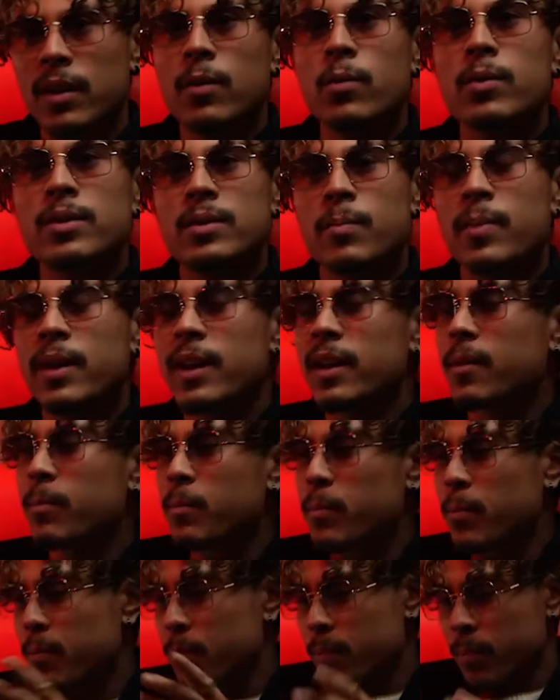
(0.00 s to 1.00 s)
was a big
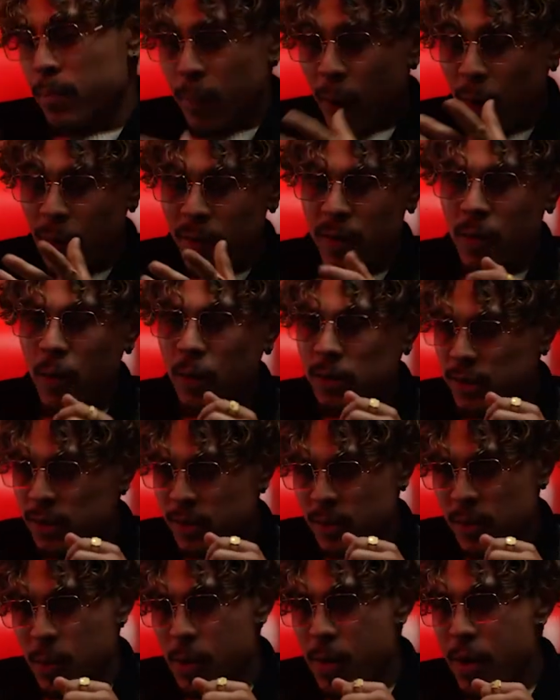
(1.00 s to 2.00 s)
part of the culture.
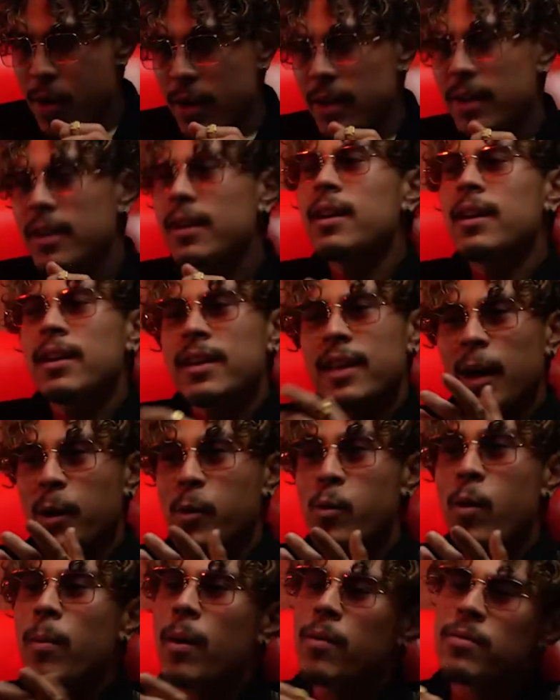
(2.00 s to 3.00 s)
So, yeah, I
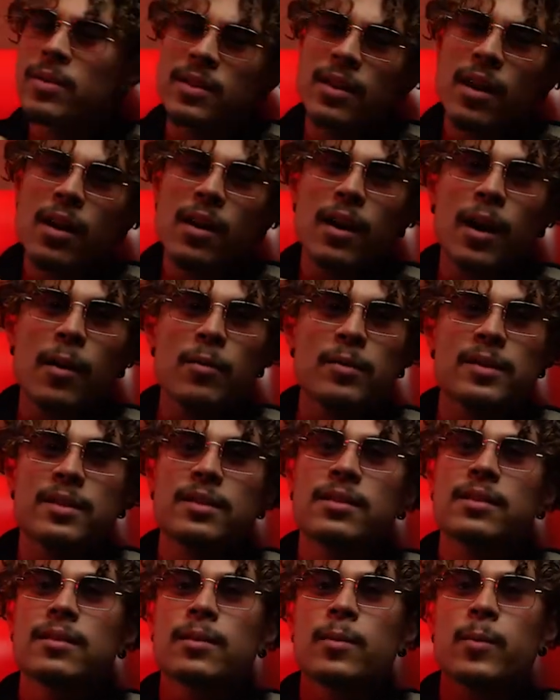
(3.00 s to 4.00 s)
grew up. I was young.
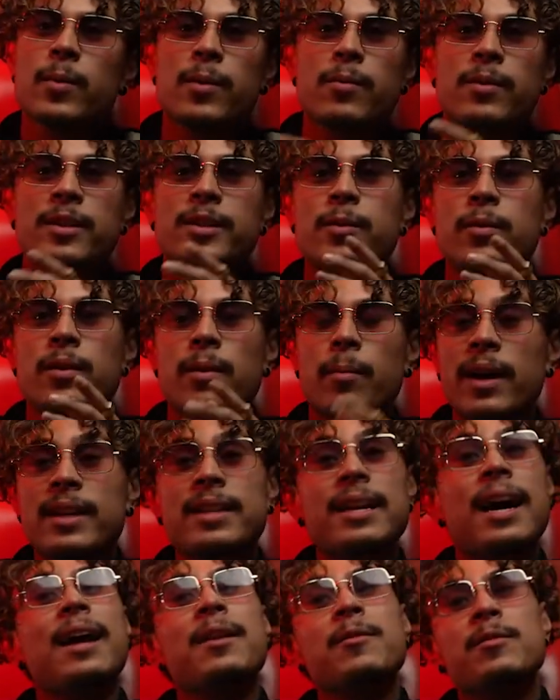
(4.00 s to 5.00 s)
We were shooting. My
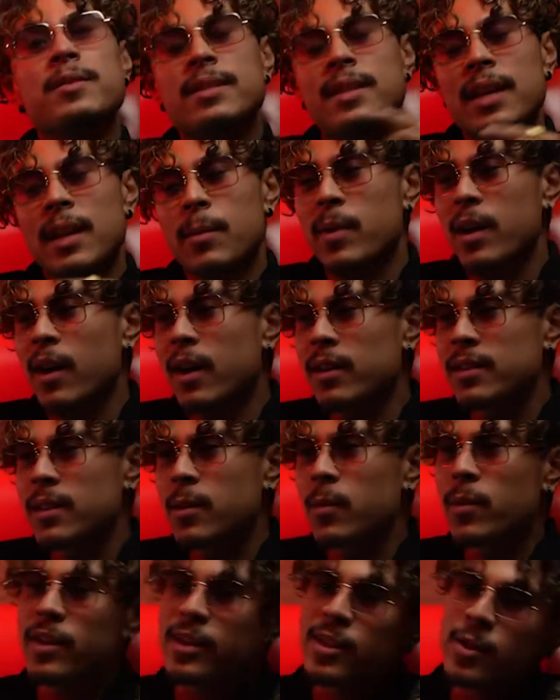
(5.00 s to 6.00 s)
dad used to take me
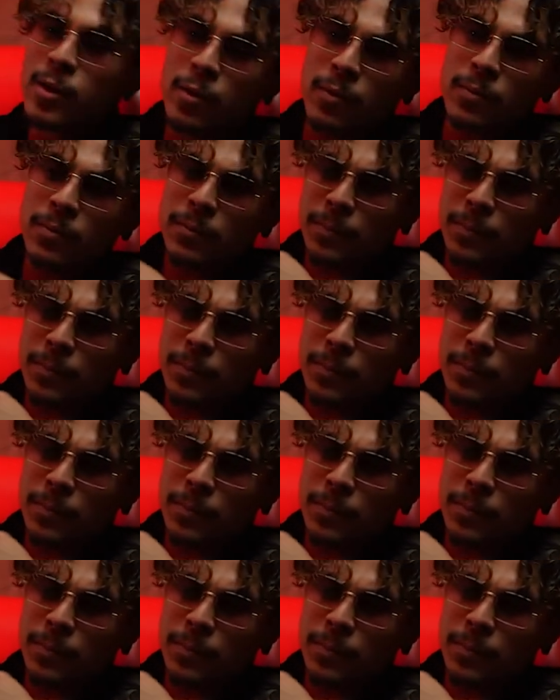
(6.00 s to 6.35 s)
hunting. We'd shoot